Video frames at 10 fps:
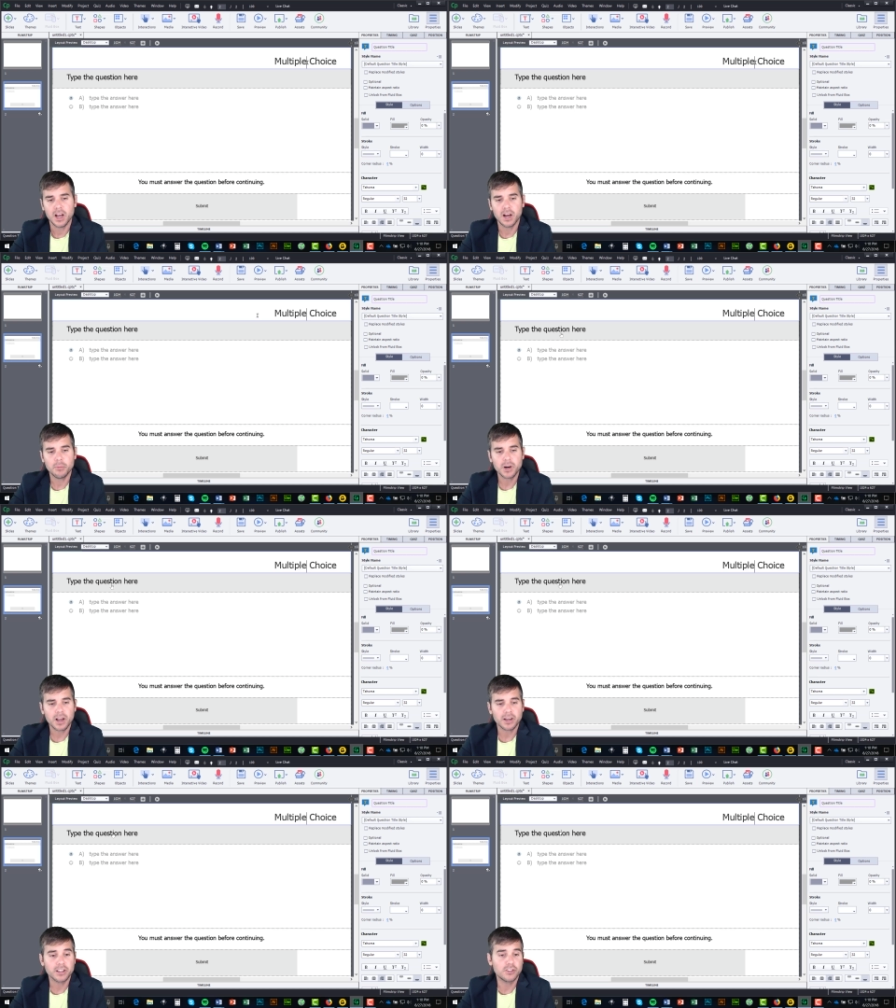Um, we're
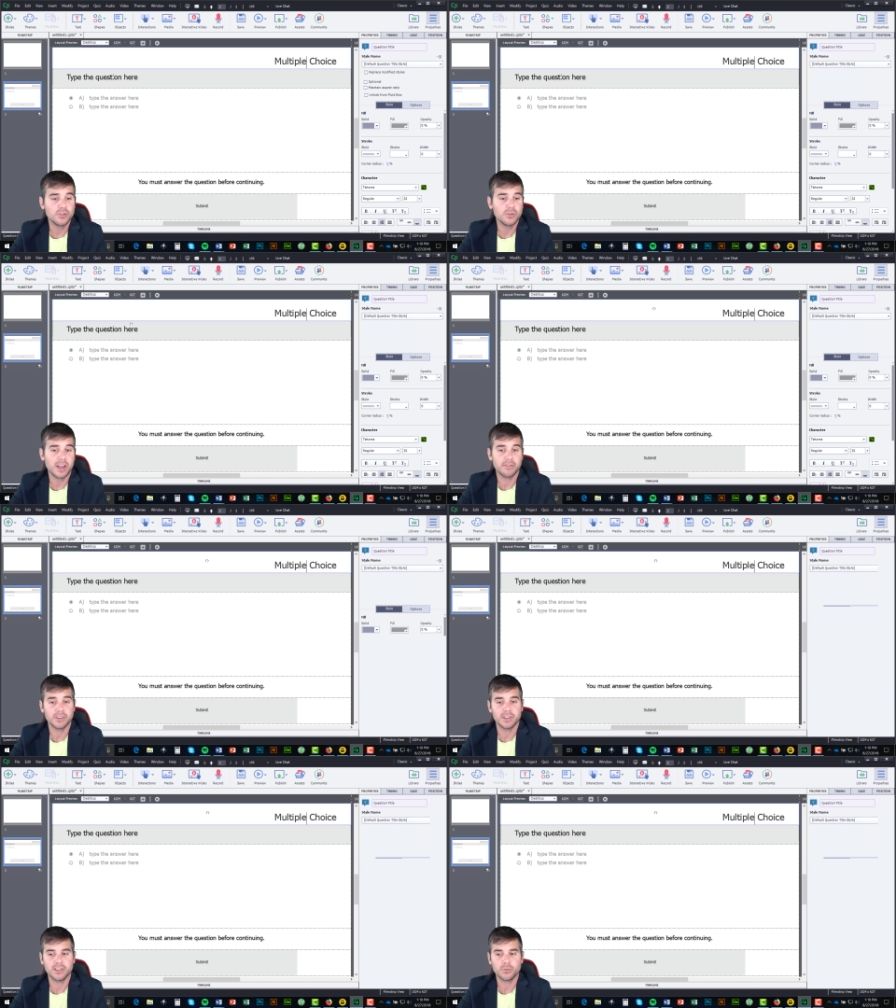not going to do that
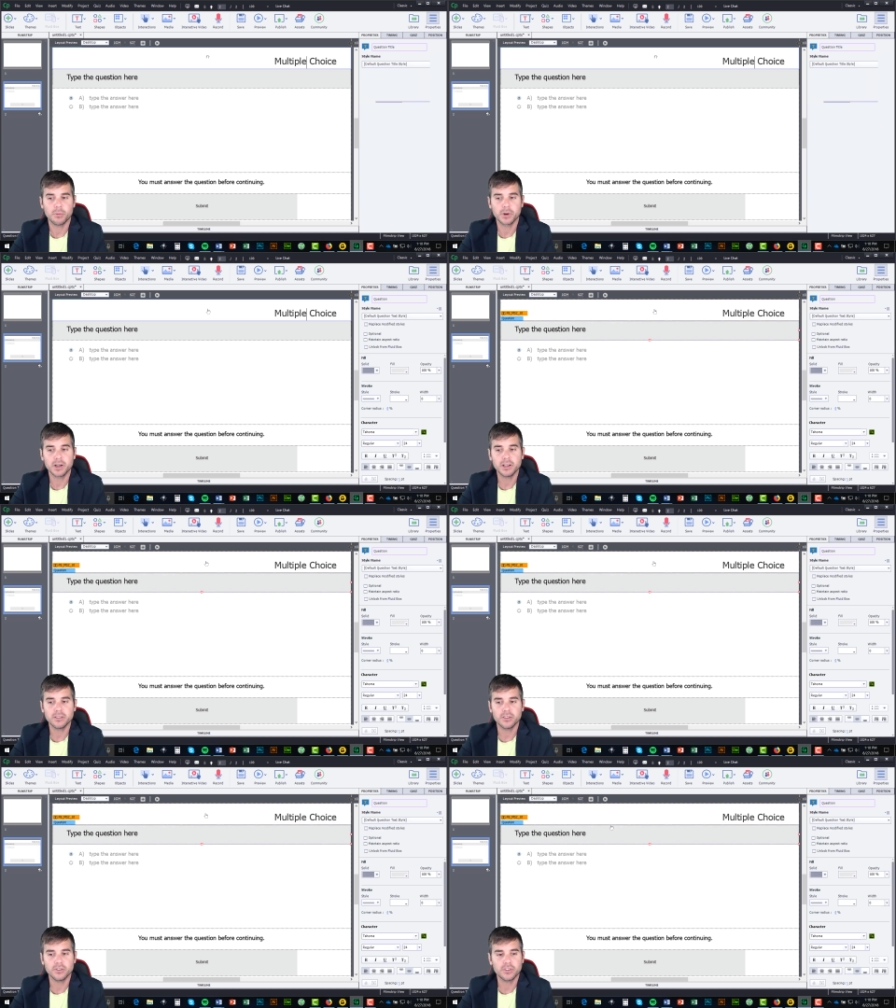for this. What we're going
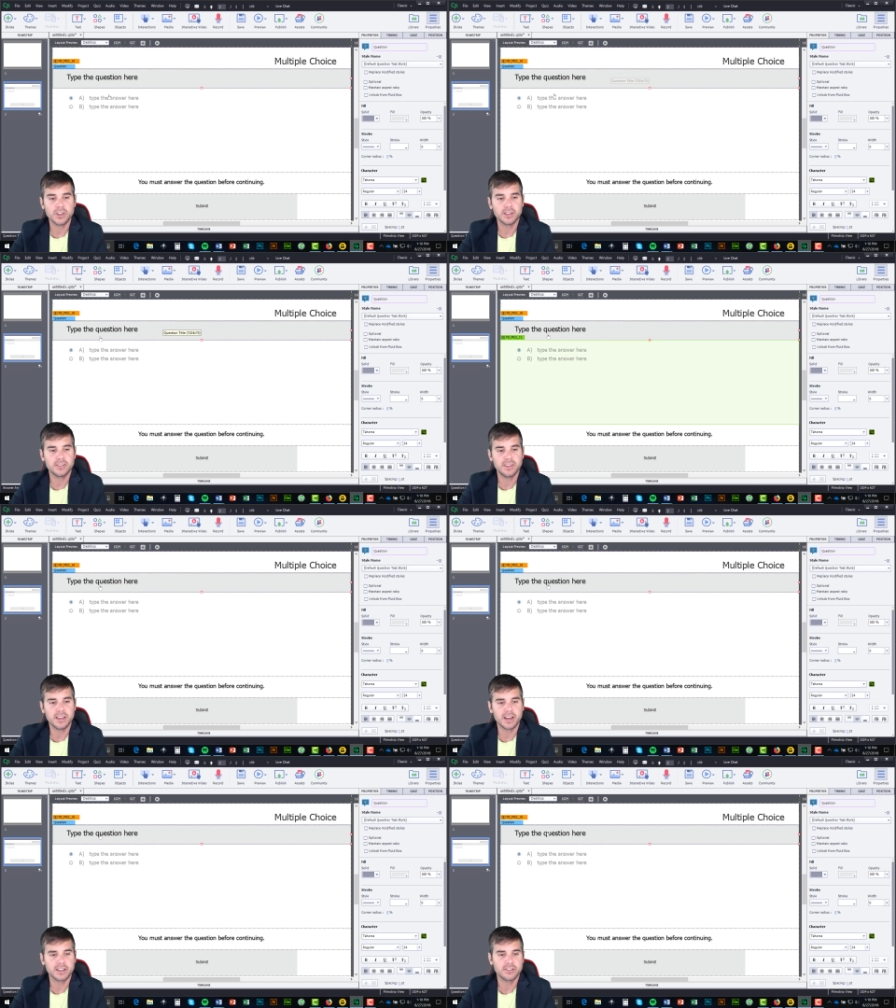to do, so you can
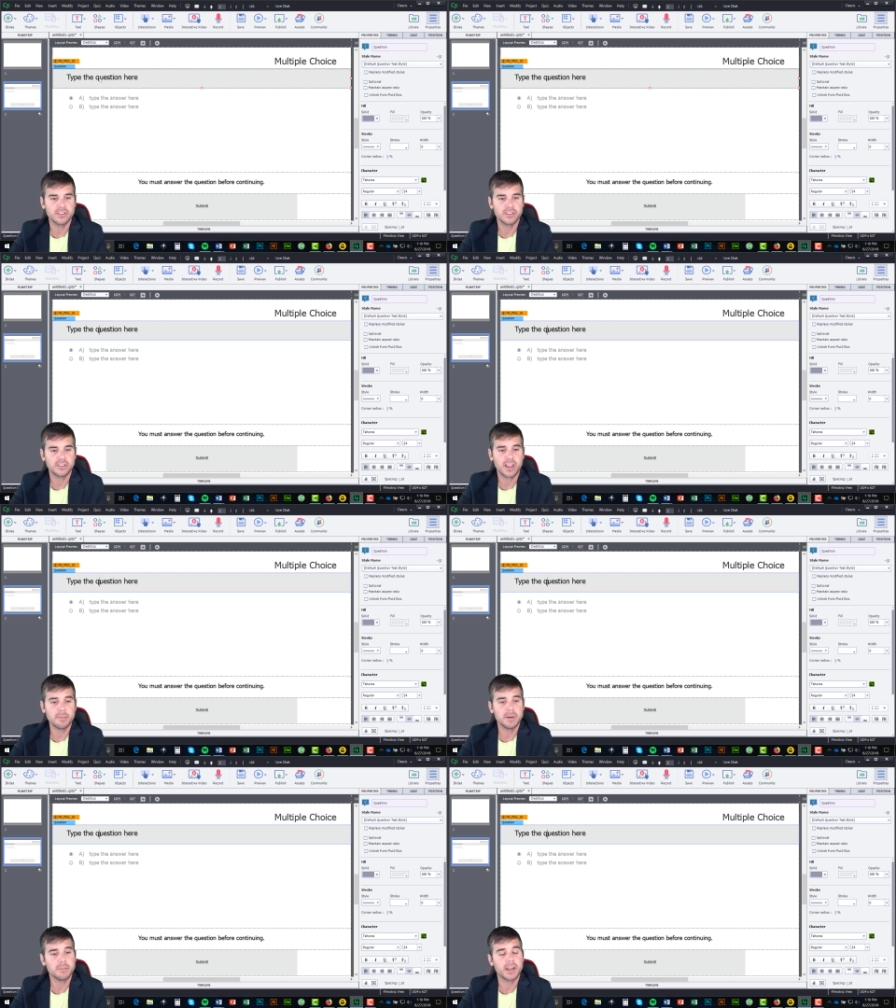see I can
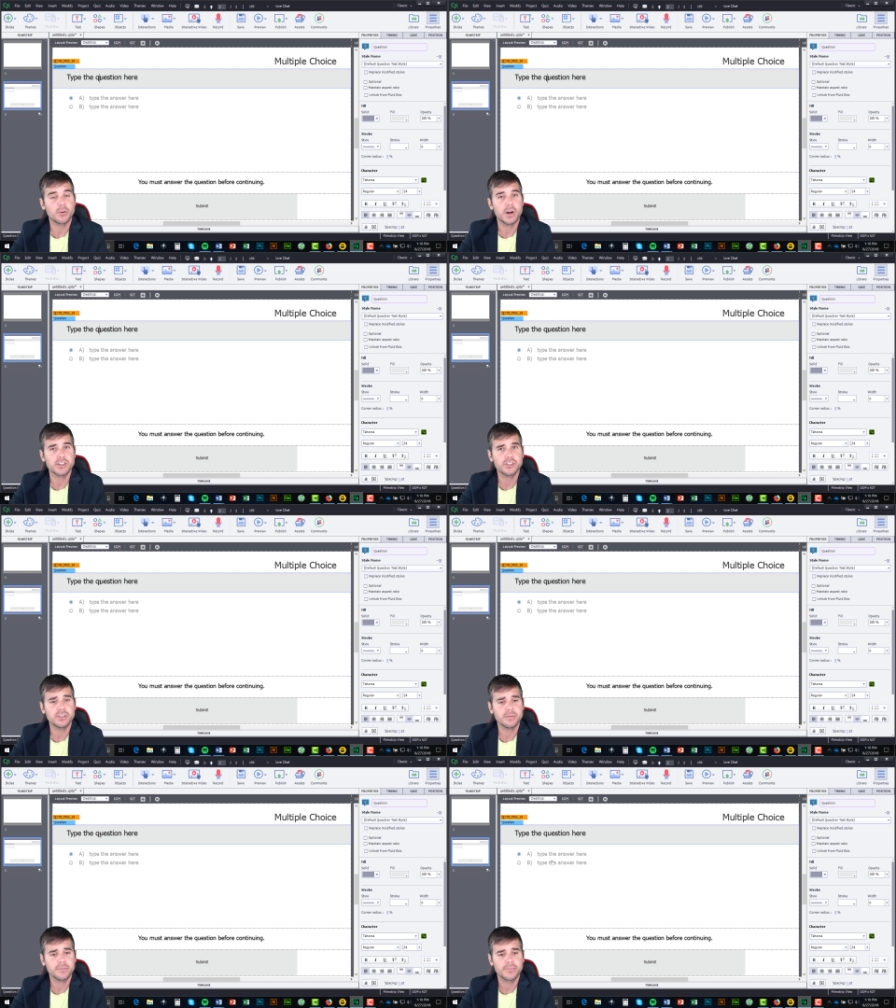type in my
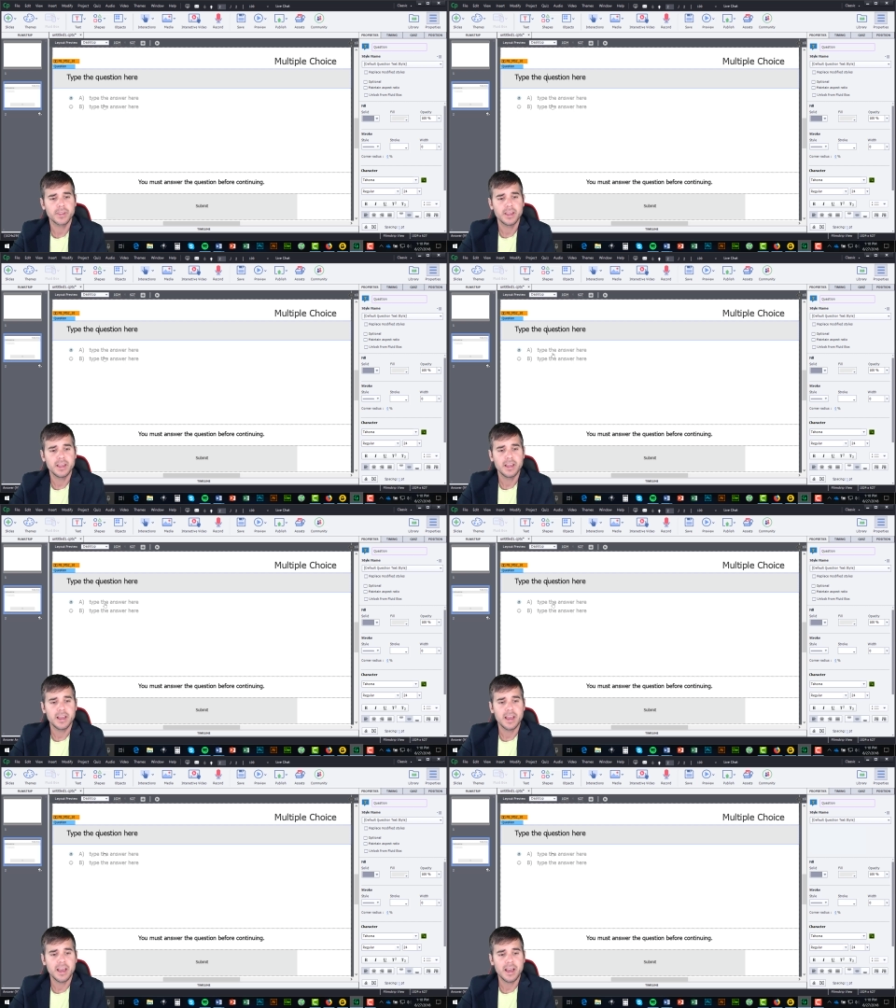question.
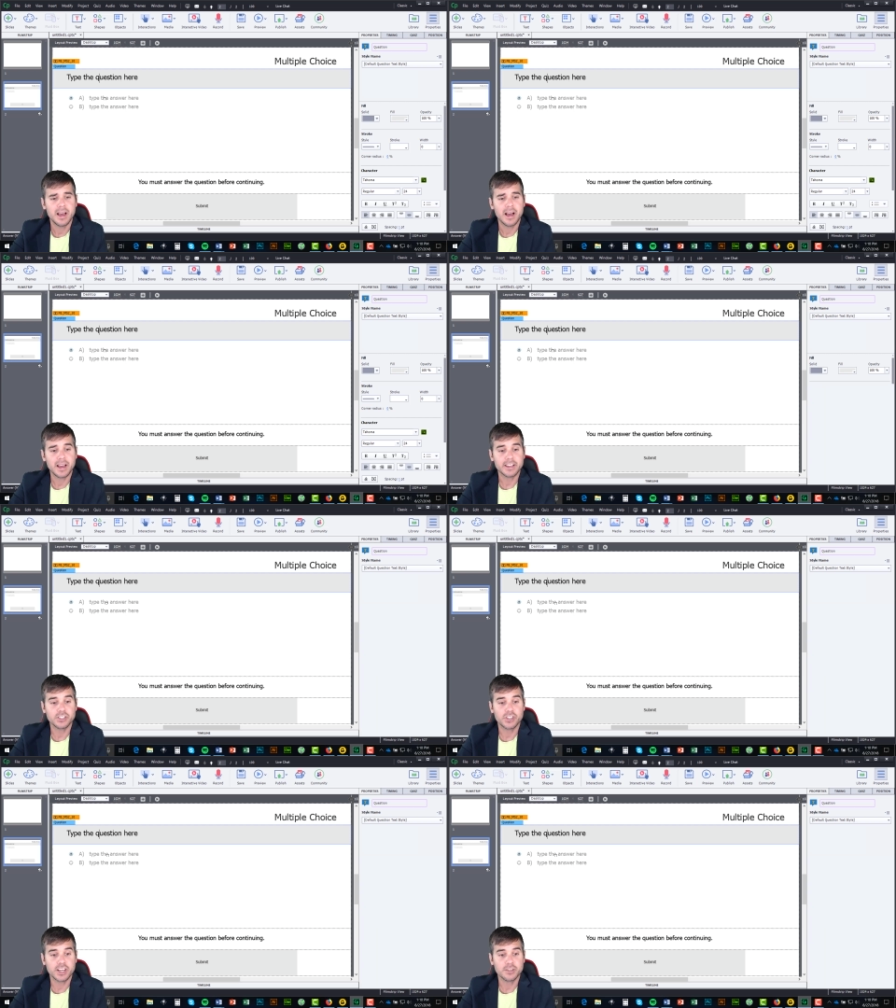I
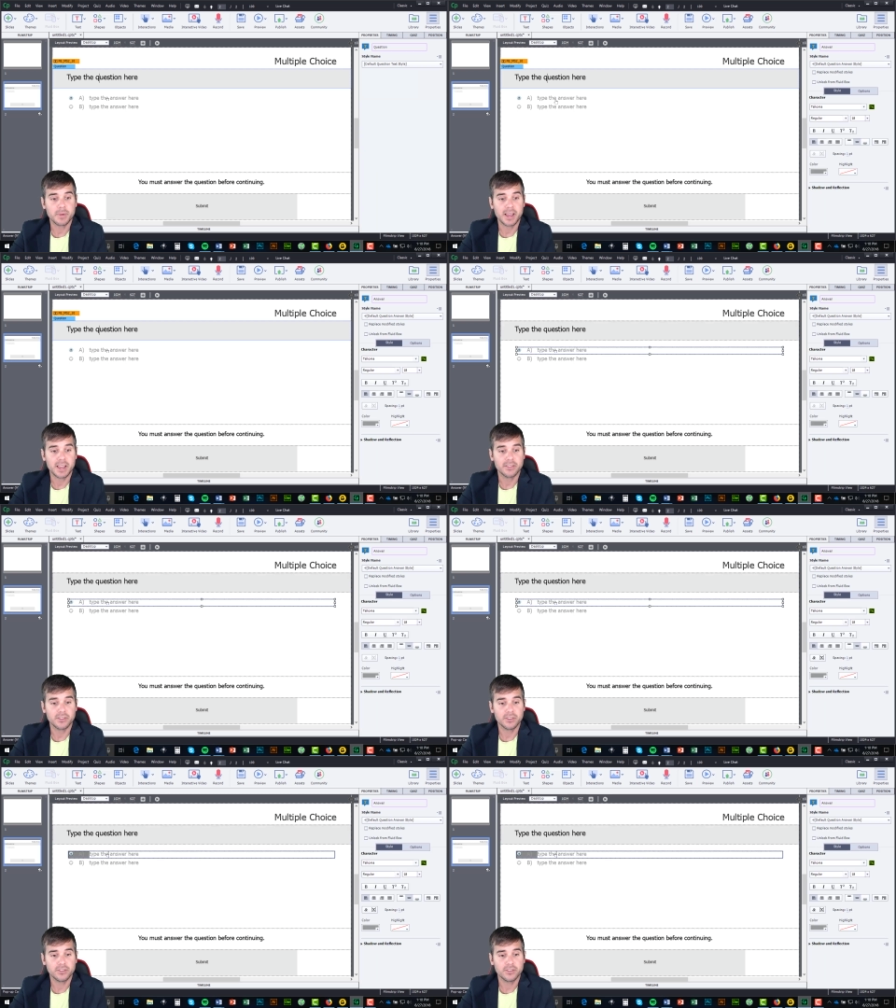can change my
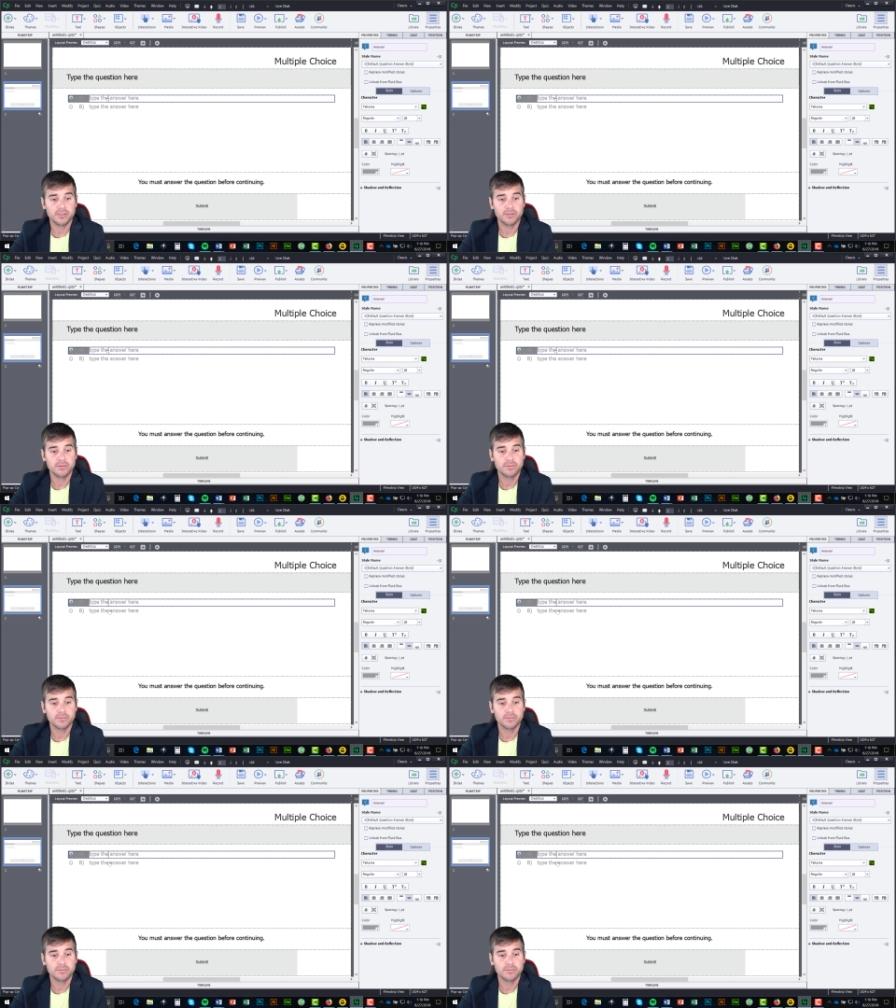answers.